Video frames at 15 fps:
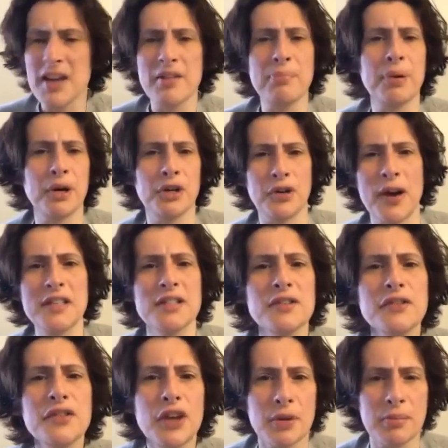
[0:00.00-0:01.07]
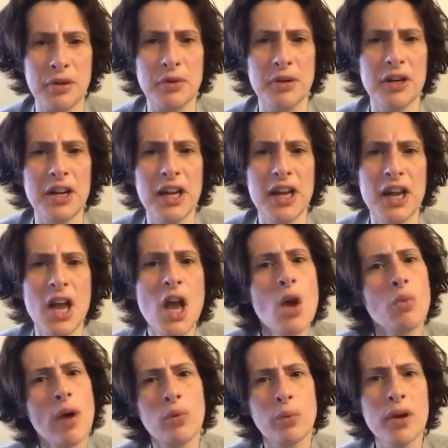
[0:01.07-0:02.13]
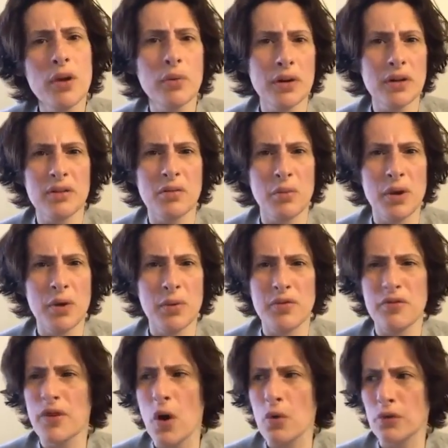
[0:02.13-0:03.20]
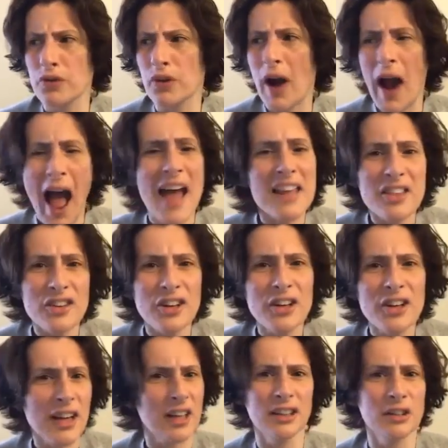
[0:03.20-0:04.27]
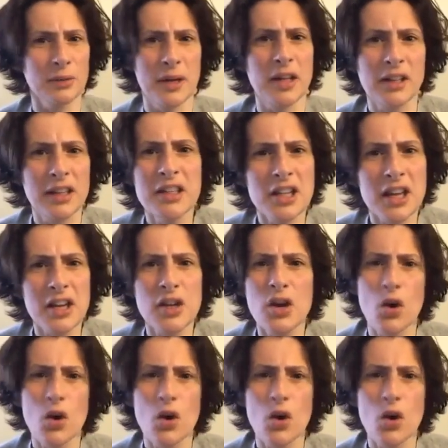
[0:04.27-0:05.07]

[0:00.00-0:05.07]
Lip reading: progressive community when we would vote for either Hillary Clinton,